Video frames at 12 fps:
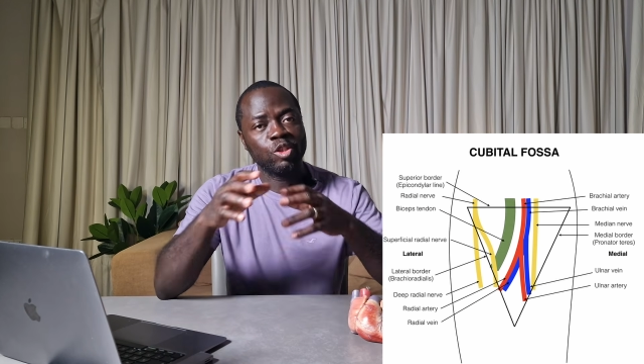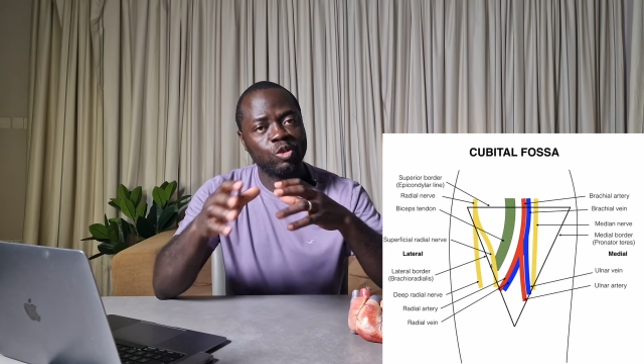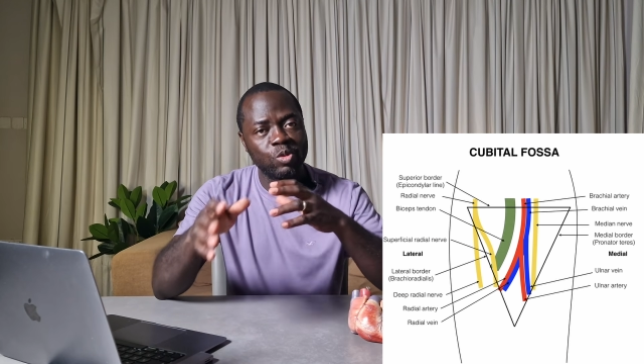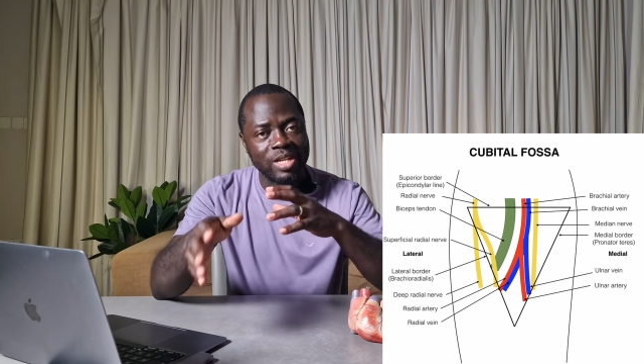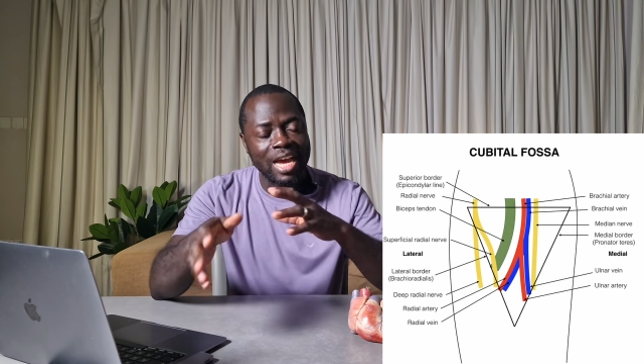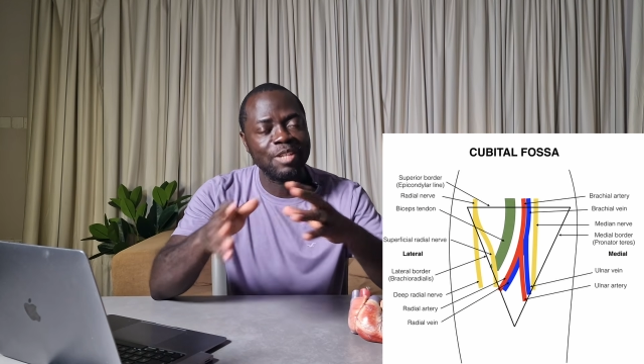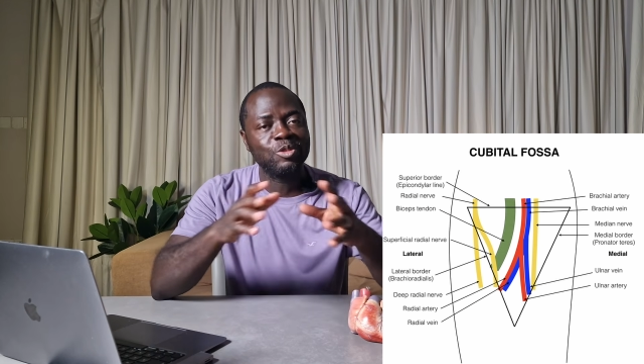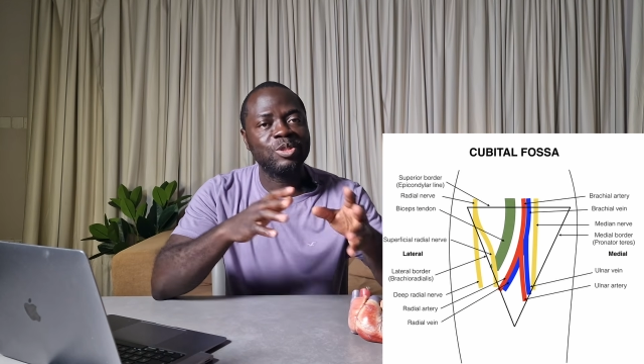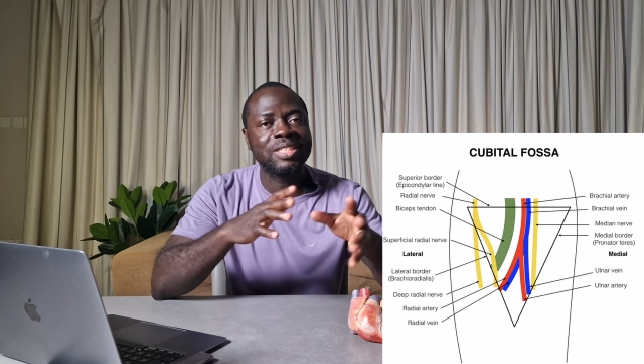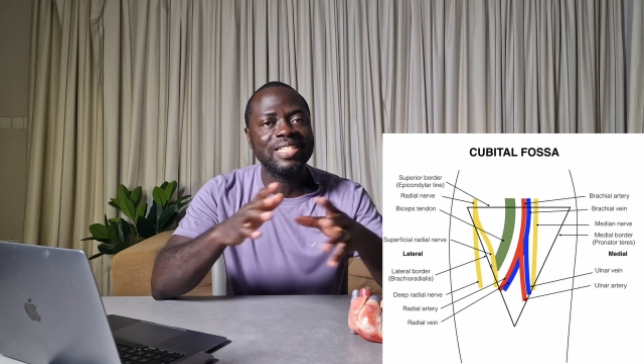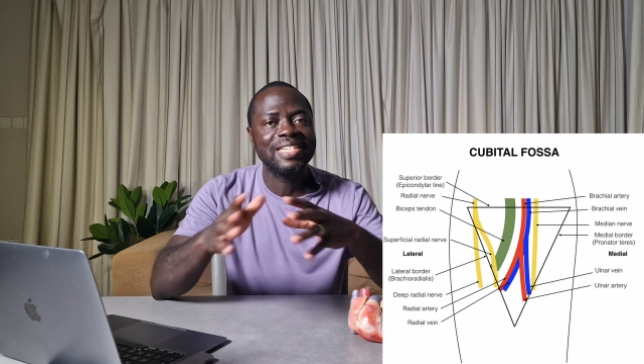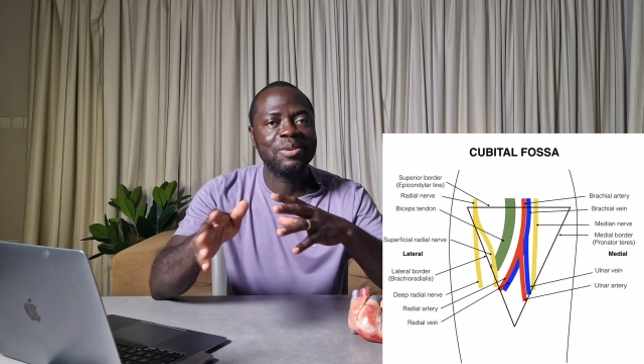So now you
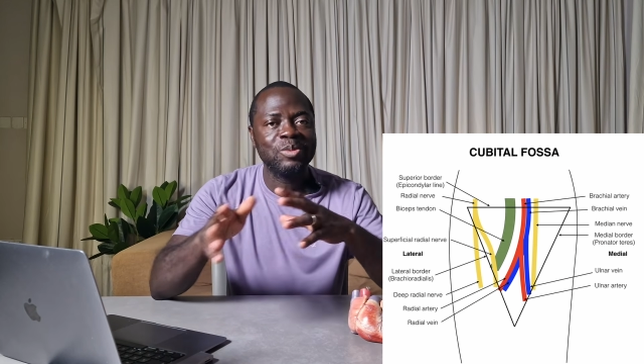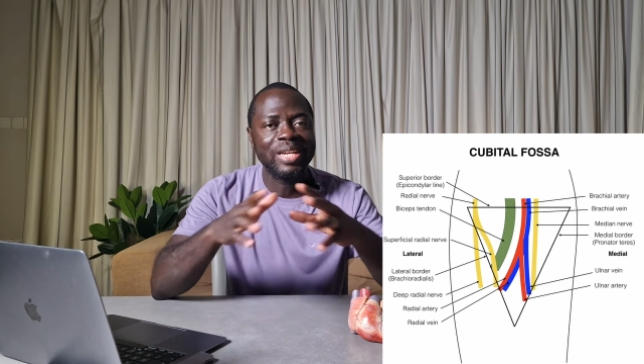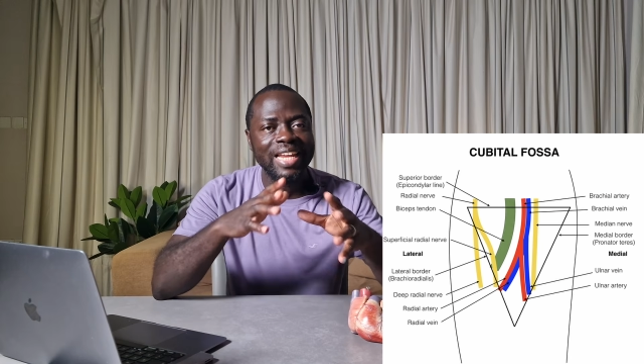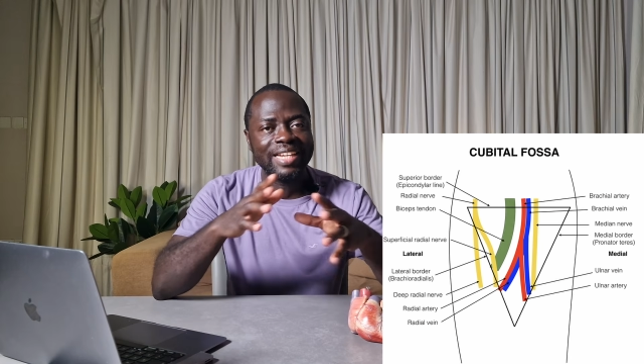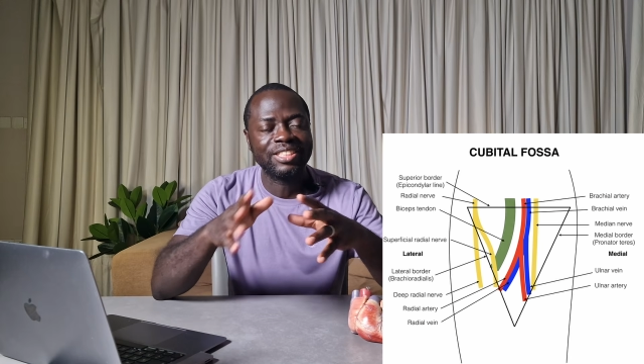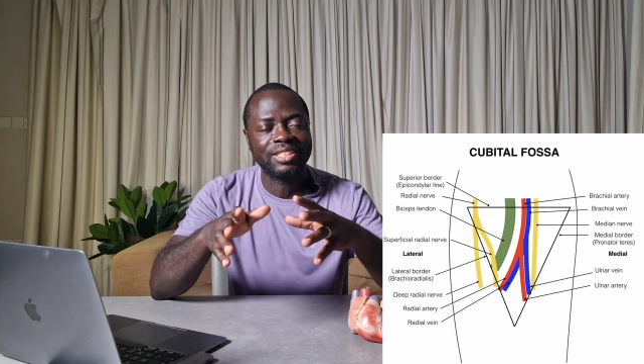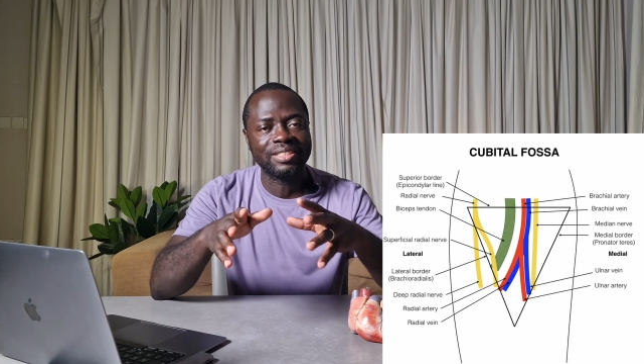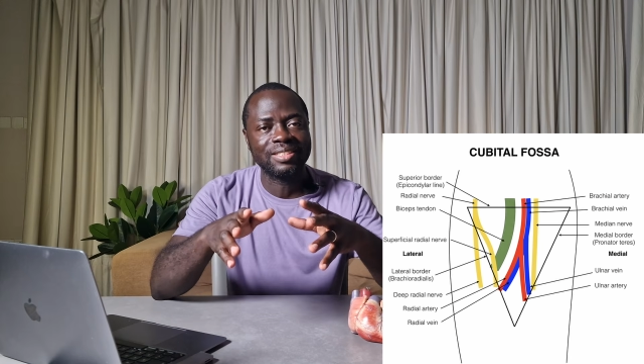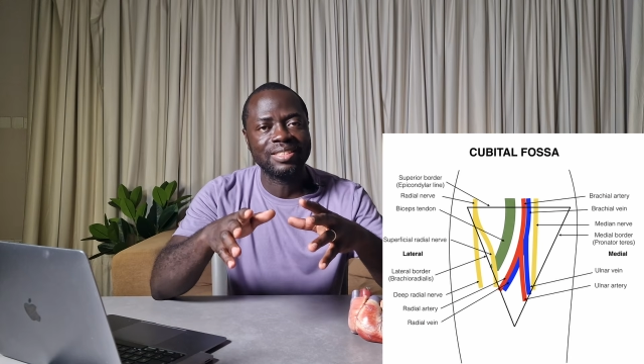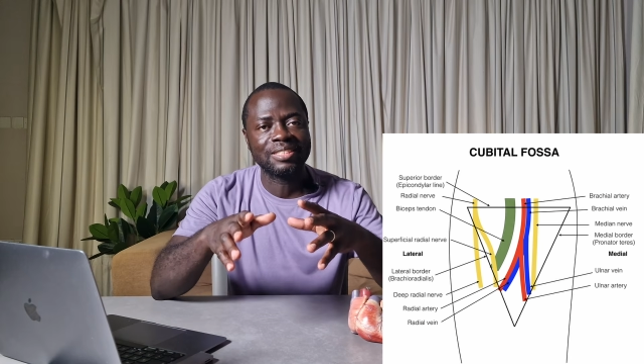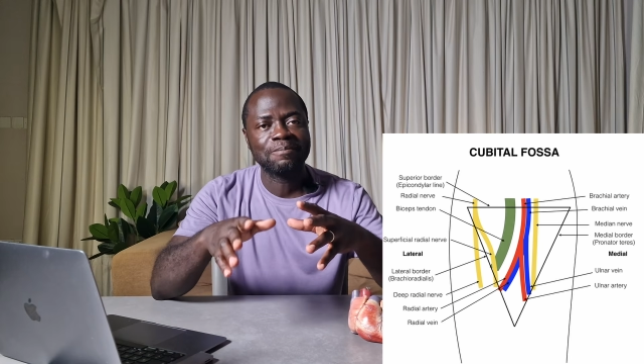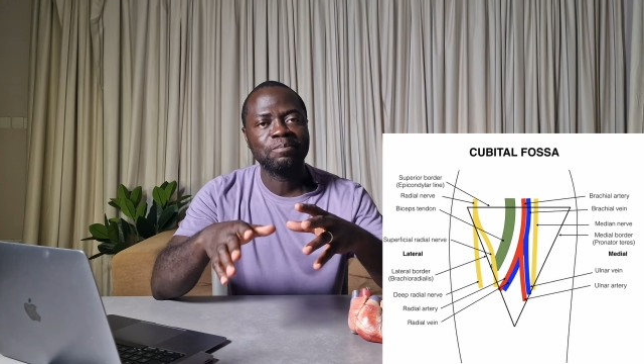see the
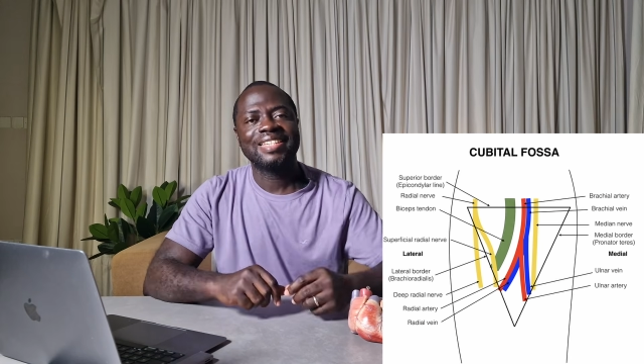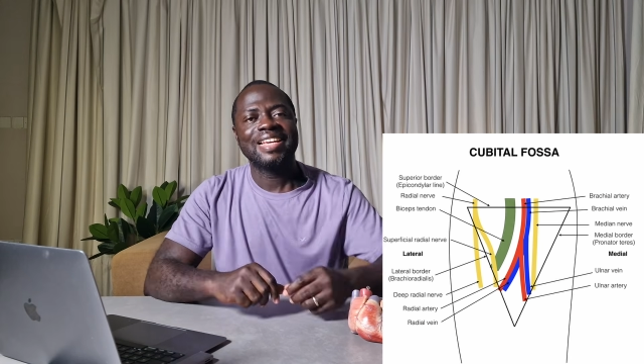relations.